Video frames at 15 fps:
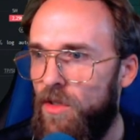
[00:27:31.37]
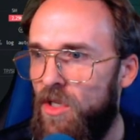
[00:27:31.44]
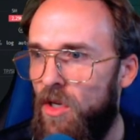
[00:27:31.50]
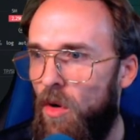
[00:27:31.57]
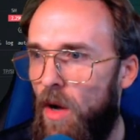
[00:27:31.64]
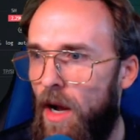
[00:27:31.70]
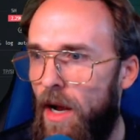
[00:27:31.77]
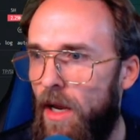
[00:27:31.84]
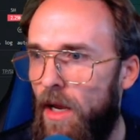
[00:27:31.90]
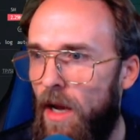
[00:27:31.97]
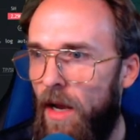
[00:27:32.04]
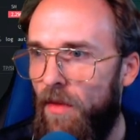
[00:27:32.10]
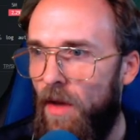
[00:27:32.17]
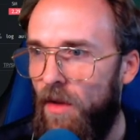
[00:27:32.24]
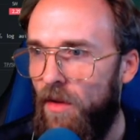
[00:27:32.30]
So I,
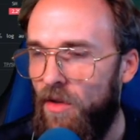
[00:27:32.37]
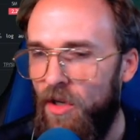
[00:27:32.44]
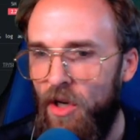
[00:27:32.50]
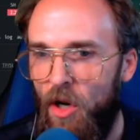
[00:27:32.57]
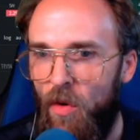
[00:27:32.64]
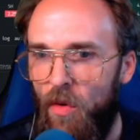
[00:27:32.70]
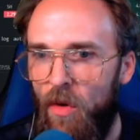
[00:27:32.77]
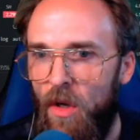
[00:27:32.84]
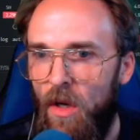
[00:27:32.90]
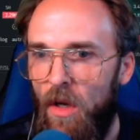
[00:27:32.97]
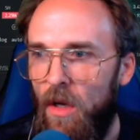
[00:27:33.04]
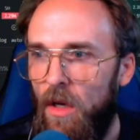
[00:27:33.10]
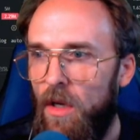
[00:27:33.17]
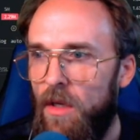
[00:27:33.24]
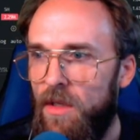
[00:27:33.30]
I, you know,
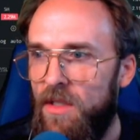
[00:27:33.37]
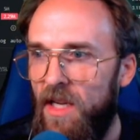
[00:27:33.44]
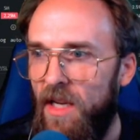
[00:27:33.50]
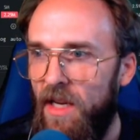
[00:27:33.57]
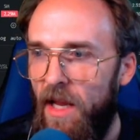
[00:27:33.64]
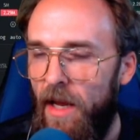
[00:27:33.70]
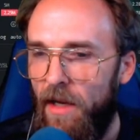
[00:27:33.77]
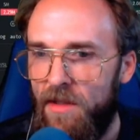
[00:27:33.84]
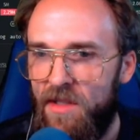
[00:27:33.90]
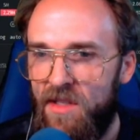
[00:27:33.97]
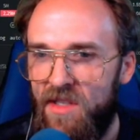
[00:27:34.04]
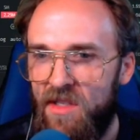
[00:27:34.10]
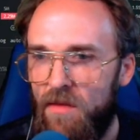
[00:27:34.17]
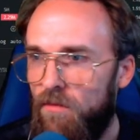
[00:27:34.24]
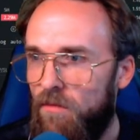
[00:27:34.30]
ten
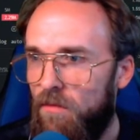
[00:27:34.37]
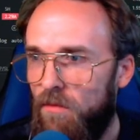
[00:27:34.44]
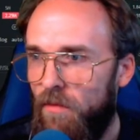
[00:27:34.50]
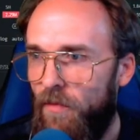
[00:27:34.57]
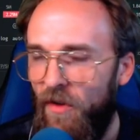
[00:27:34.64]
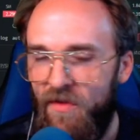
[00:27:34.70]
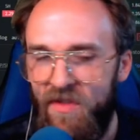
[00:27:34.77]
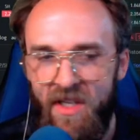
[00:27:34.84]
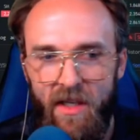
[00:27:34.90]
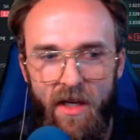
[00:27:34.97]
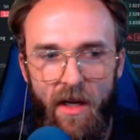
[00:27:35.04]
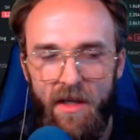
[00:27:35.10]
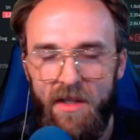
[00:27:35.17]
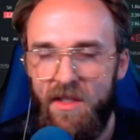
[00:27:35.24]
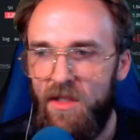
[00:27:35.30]
X, fifteen
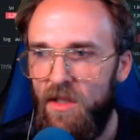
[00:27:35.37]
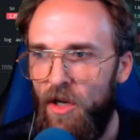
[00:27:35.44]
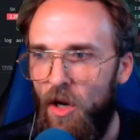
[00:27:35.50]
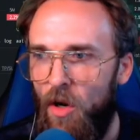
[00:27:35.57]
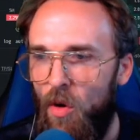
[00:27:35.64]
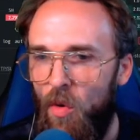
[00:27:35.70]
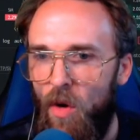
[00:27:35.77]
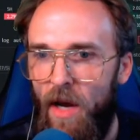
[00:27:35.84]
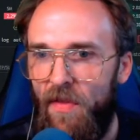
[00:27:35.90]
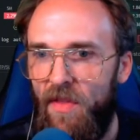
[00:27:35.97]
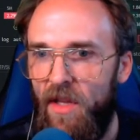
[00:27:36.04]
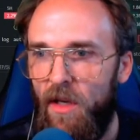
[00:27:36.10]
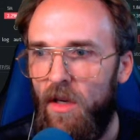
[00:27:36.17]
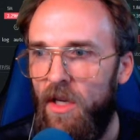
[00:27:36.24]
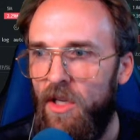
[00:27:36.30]
X, you know, I
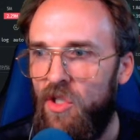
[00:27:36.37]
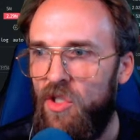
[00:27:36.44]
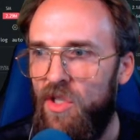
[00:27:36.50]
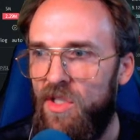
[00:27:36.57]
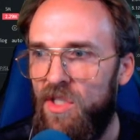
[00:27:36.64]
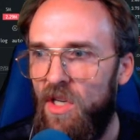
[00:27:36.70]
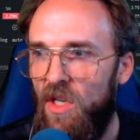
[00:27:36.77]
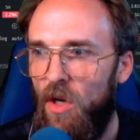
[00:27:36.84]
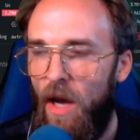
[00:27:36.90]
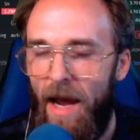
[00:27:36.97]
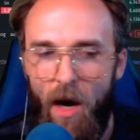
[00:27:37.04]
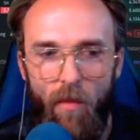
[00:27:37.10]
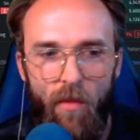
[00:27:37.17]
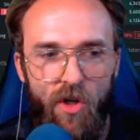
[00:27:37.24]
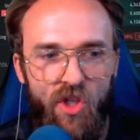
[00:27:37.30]
think it's just
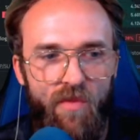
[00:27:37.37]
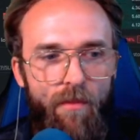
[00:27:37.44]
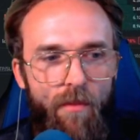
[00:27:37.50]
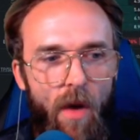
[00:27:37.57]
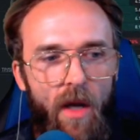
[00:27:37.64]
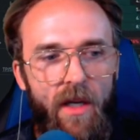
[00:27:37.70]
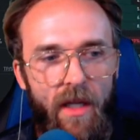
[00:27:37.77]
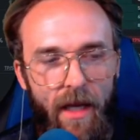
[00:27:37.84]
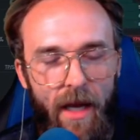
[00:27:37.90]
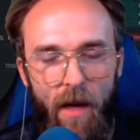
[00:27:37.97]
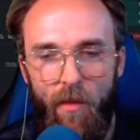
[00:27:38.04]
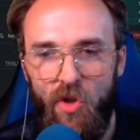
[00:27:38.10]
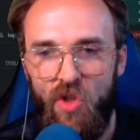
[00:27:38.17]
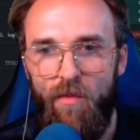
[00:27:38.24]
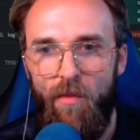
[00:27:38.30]
how much money, how
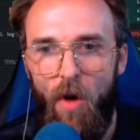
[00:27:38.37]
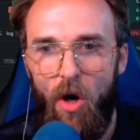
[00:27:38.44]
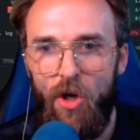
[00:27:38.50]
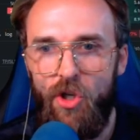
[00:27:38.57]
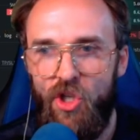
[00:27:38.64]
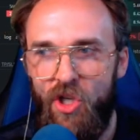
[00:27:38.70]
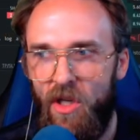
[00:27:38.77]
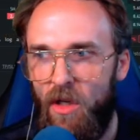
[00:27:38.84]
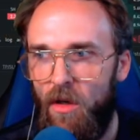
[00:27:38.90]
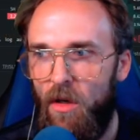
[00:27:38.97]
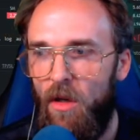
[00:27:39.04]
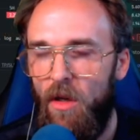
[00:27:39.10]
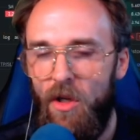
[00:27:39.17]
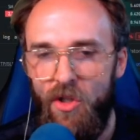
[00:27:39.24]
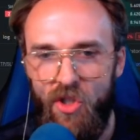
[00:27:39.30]
much
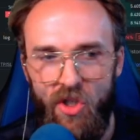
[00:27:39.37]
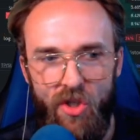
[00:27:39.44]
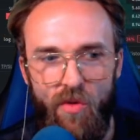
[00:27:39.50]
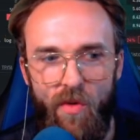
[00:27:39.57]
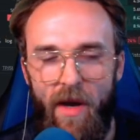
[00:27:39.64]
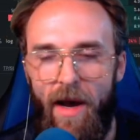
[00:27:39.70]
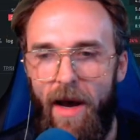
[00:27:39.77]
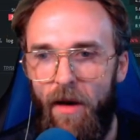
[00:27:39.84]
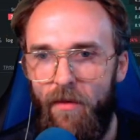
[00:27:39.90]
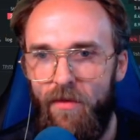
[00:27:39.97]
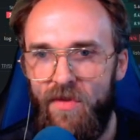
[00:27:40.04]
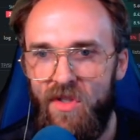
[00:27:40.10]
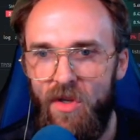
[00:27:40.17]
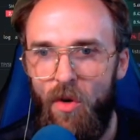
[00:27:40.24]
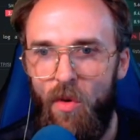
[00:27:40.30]
margin do you have?
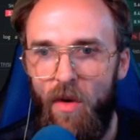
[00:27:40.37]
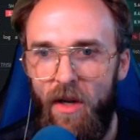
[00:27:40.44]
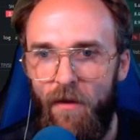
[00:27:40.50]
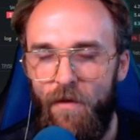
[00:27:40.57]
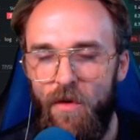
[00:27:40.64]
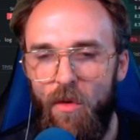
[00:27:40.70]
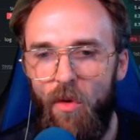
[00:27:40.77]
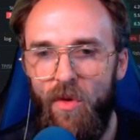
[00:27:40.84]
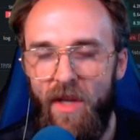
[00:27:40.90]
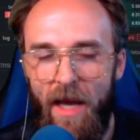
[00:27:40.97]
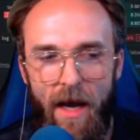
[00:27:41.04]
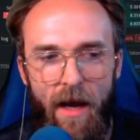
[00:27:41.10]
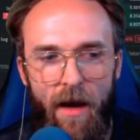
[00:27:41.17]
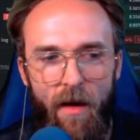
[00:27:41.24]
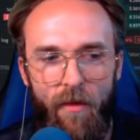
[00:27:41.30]
So if you only
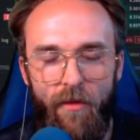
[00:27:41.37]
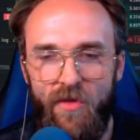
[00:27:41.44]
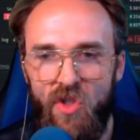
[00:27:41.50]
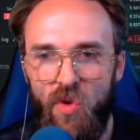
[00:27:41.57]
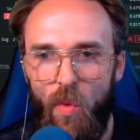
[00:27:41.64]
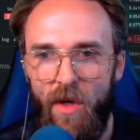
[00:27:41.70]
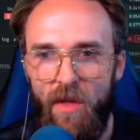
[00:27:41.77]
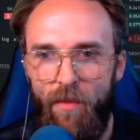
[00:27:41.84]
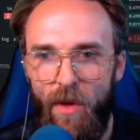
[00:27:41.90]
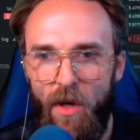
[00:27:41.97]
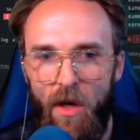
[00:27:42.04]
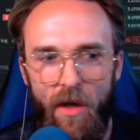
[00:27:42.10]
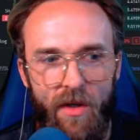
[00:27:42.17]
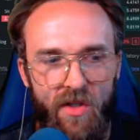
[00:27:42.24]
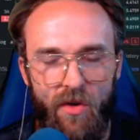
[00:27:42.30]
have twenty
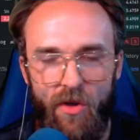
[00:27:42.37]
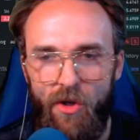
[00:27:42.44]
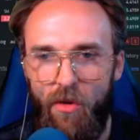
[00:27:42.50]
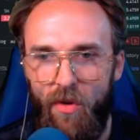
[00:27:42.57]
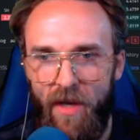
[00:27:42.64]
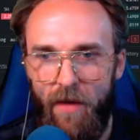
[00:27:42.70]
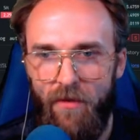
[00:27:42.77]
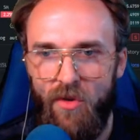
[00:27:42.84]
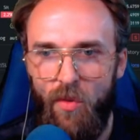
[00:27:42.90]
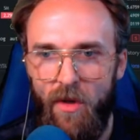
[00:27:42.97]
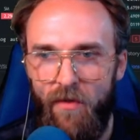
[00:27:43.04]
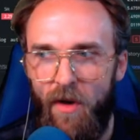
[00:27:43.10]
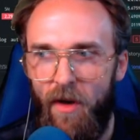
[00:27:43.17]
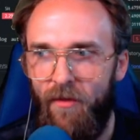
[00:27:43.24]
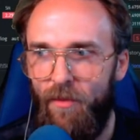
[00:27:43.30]
bucks or you only have
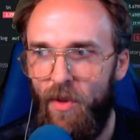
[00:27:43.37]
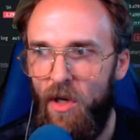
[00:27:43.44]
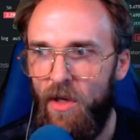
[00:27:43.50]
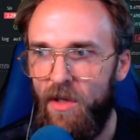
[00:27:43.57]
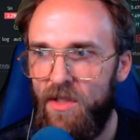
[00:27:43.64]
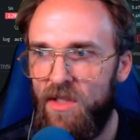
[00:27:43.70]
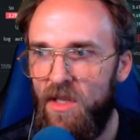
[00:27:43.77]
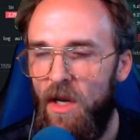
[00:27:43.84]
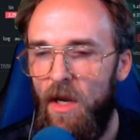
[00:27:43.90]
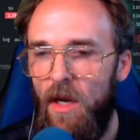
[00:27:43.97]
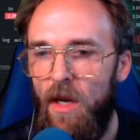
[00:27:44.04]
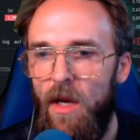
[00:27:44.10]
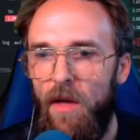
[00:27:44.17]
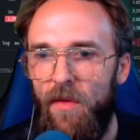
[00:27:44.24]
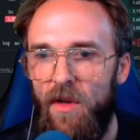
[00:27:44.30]
twenty-five bucks,
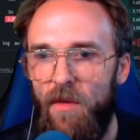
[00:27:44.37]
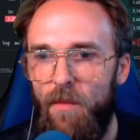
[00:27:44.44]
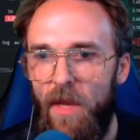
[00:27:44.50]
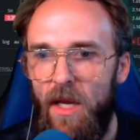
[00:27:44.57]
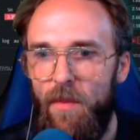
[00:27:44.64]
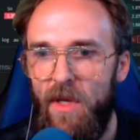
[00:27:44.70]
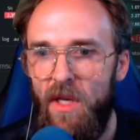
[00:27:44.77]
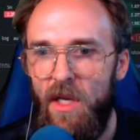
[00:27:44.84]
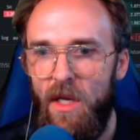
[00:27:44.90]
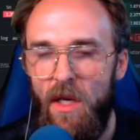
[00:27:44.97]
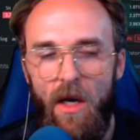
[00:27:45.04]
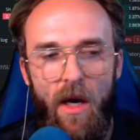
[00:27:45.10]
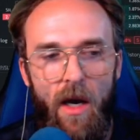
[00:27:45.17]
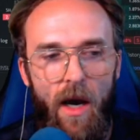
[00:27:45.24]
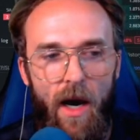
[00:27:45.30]
then maybe
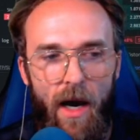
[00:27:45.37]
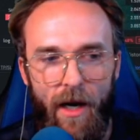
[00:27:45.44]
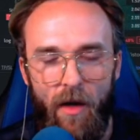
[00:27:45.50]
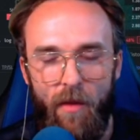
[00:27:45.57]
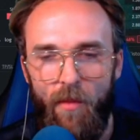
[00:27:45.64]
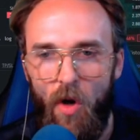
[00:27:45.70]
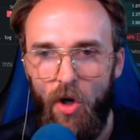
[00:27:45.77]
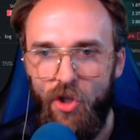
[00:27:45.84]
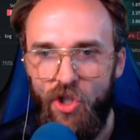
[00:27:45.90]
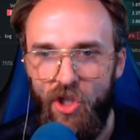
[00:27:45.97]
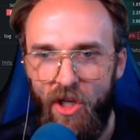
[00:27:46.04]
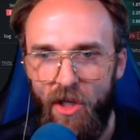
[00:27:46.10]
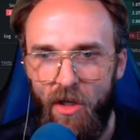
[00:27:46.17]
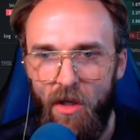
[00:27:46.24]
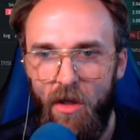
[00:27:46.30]
higher
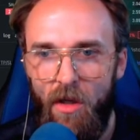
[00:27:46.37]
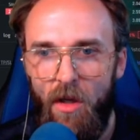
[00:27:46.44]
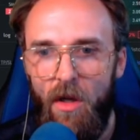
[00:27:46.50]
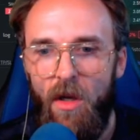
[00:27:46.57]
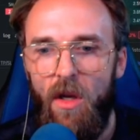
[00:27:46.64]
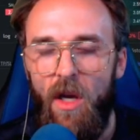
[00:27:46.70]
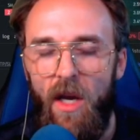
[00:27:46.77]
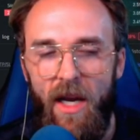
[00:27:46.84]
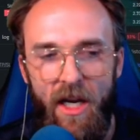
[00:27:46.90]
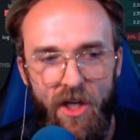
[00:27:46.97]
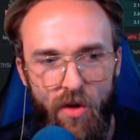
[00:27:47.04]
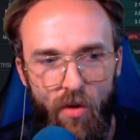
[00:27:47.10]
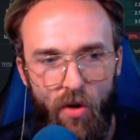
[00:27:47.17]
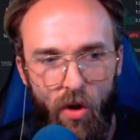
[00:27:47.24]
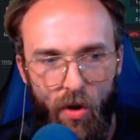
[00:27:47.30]
margin, and
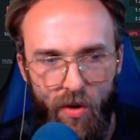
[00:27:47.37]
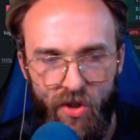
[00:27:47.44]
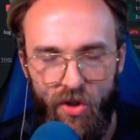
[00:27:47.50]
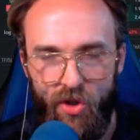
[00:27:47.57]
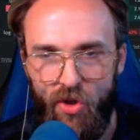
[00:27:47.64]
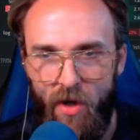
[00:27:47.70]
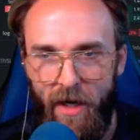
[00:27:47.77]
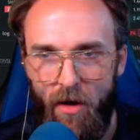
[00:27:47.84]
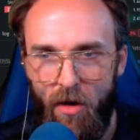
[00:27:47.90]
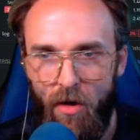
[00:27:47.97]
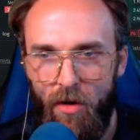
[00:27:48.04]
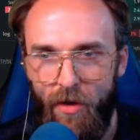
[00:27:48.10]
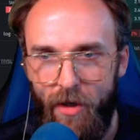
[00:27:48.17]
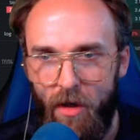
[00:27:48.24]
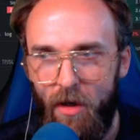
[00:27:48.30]
you close the trade
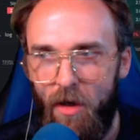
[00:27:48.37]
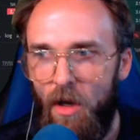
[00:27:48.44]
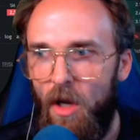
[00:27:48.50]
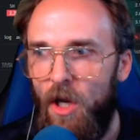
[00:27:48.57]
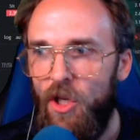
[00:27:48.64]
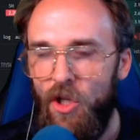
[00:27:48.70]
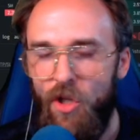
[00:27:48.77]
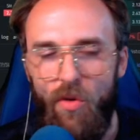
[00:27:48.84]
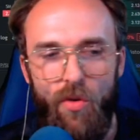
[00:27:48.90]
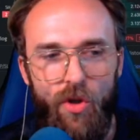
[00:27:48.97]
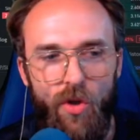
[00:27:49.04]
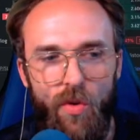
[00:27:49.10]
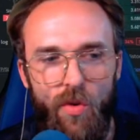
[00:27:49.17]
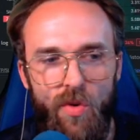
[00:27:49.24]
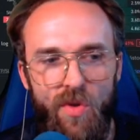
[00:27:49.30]
earlier. You
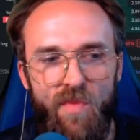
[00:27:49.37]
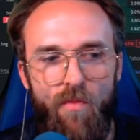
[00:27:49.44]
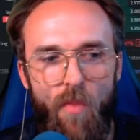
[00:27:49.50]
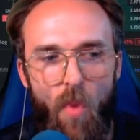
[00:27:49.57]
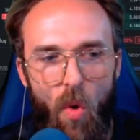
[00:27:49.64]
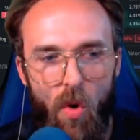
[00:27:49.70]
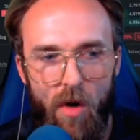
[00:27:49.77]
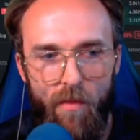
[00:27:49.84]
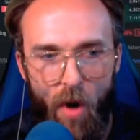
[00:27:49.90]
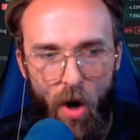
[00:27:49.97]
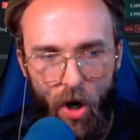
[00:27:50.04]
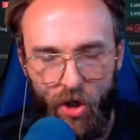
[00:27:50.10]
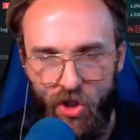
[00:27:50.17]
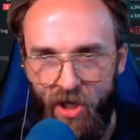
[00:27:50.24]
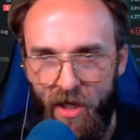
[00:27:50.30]
use more
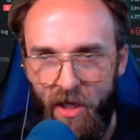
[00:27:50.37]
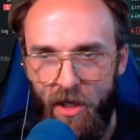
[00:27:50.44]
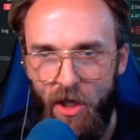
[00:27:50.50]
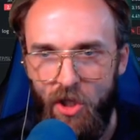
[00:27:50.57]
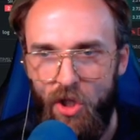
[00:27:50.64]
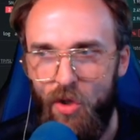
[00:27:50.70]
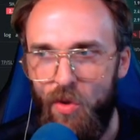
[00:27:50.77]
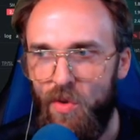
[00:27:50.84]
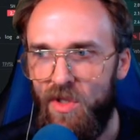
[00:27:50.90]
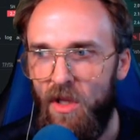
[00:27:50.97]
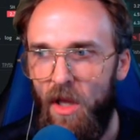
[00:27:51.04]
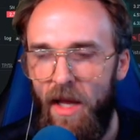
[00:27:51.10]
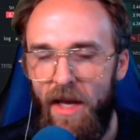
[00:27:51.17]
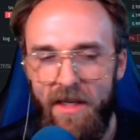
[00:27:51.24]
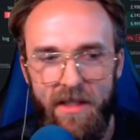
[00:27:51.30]
margin, use
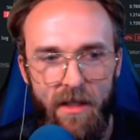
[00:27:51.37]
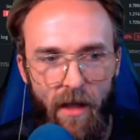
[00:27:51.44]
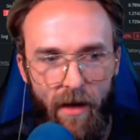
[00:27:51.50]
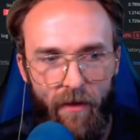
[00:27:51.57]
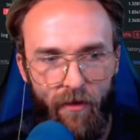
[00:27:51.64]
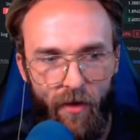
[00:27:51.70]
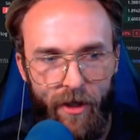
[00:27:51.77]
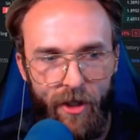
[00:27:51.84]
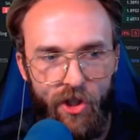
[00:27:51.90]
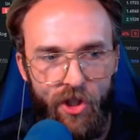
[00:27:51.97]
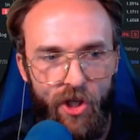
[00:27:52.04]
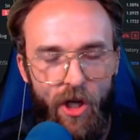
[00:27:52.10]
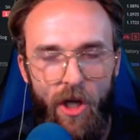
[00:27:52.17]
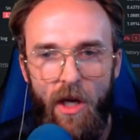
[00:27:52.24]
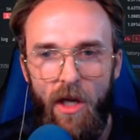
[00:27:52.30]
less
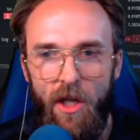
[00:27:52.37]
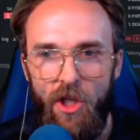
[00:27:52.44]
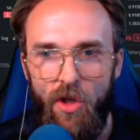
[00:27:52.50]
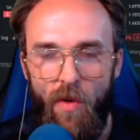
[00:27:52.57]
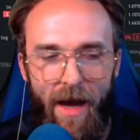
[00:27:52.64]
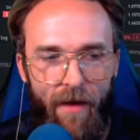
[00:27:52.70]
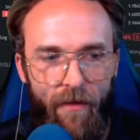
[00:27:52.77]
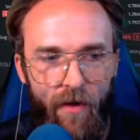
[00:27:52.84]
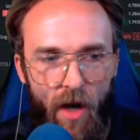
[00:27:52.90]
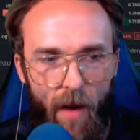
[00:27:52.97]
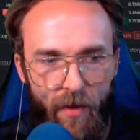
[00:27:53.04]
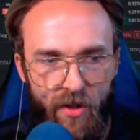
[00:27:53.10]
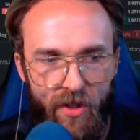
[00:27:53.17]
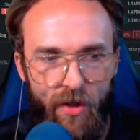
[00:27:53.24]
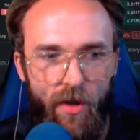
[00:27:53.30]
leverage, you have an
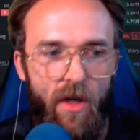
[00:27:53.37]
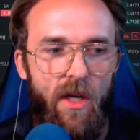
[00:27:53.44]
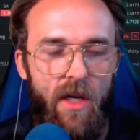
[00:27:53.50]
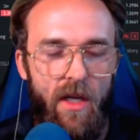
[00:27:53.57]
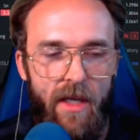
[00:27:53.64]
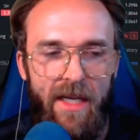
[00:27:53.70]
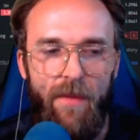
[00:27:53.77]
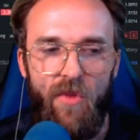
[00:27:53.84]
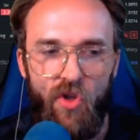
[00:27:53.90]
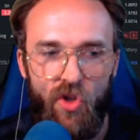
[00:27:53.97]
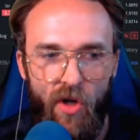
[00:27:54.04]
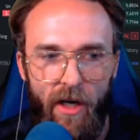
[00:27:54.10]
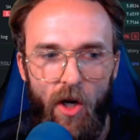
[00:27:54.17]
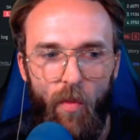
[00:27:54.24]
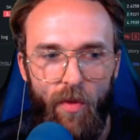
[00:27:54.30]
opportunity to keep the
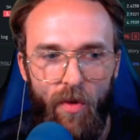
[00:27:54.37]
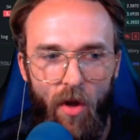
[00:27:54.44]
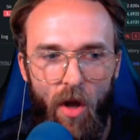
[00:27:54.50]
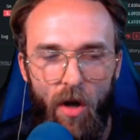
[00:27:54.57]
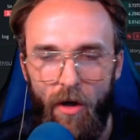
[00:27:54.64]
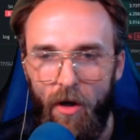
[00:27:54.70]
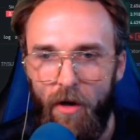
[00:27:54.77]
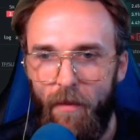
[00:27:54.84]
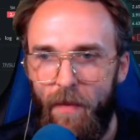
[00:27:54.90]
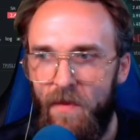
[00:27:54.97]
trade open longer.